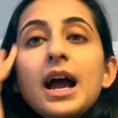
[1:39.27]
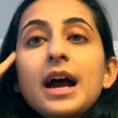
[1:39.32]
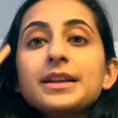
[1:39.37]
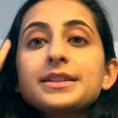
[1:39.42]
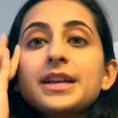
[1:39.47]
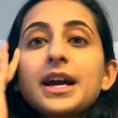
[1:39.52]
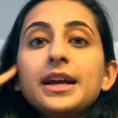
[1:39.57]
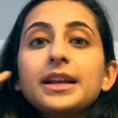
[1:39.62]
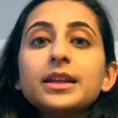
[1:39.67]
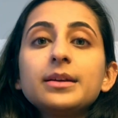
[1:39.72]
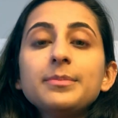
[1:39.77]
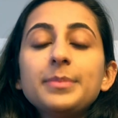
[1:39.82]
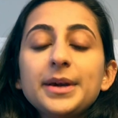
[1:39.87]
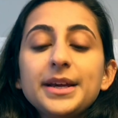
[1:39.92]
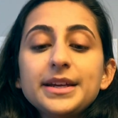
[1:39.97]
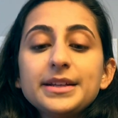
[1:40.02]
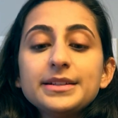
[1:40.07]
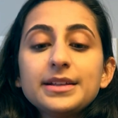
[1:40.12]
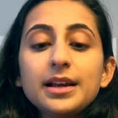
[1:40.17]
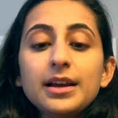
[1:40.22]
a tiny
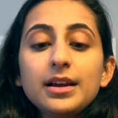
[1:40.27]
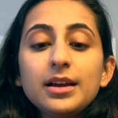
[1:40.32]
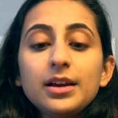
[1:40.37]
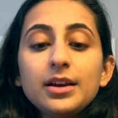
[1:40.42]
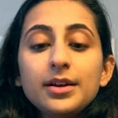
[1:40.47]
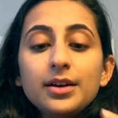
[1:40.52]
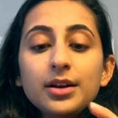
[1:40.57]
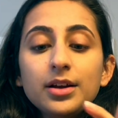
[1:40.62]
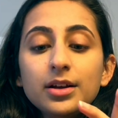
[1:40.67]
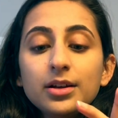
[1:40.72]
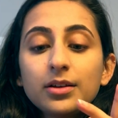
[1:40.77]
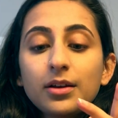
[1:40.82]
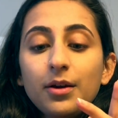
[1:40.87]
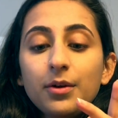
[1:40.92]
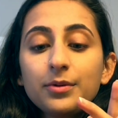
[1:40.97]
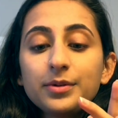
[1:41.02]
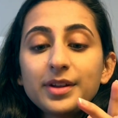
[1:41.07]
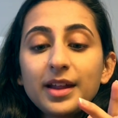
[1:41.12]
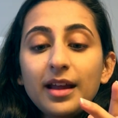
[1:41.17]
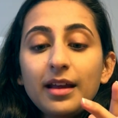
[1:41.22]
bit
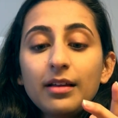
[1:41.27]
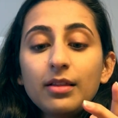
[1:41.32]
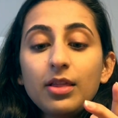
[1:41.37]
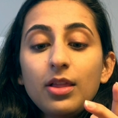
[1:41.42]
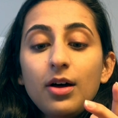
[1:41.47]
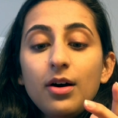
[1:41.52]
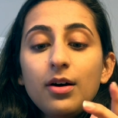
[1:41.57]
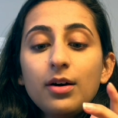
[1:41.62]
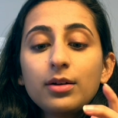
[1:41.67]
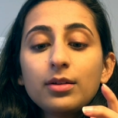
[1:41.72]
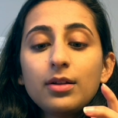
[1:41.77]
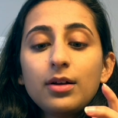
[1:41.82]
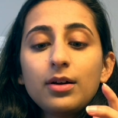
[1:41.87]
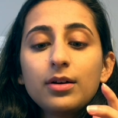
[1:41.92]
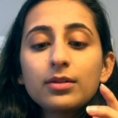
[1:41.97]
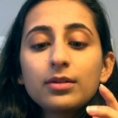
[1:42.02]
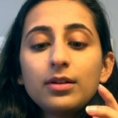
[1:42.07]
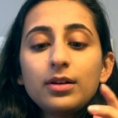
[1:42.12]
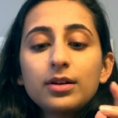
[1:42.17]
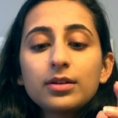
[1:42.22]
goes a long,
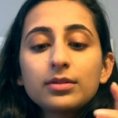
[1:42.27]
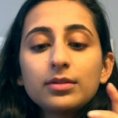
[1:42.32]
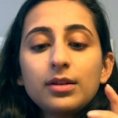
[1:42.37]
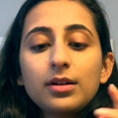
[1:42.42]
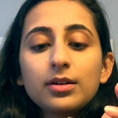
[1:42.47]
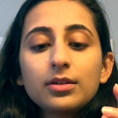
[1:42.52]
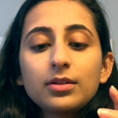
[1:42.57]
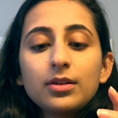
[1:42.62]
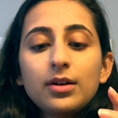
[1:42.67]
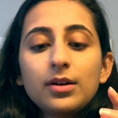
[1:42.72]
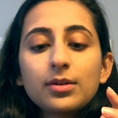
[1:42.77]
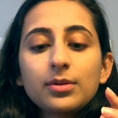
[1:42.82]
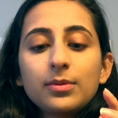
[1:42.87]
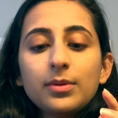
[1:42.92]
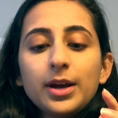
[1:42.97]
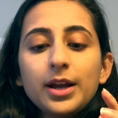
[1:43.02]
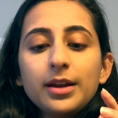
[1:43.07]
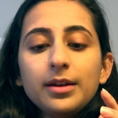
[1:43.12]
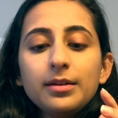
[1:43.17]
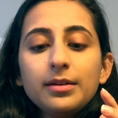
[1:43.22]
long, long, long, long
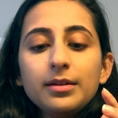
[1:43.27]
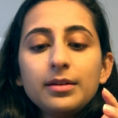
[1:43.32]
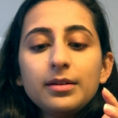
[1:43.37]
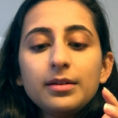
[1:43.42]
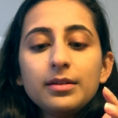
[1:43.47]
way.